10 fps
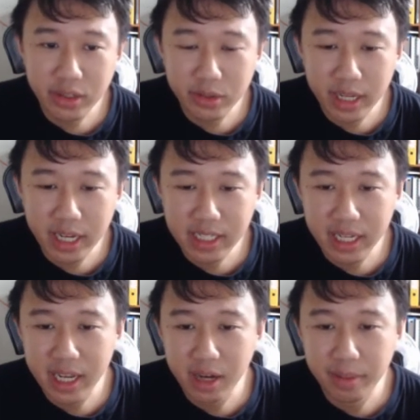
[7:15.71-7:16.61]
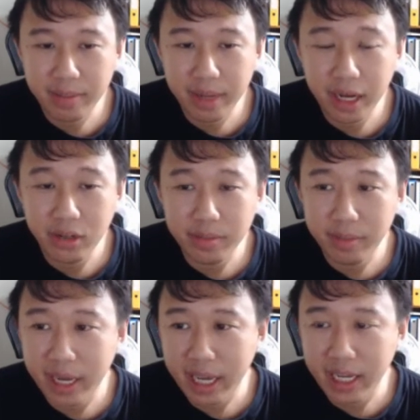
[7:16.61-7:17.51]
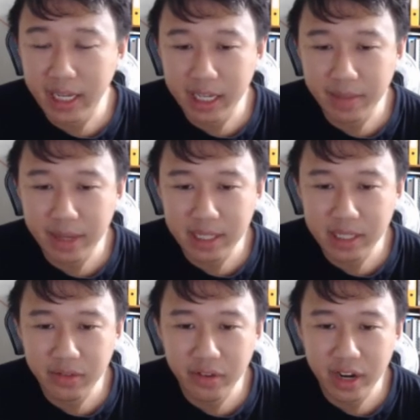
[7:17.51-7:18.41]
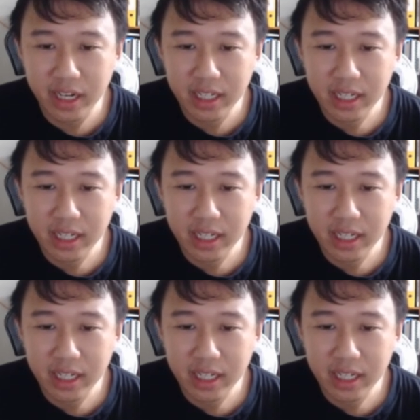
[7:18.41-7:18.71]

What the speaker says: you guys can help him out by adding him as a friend.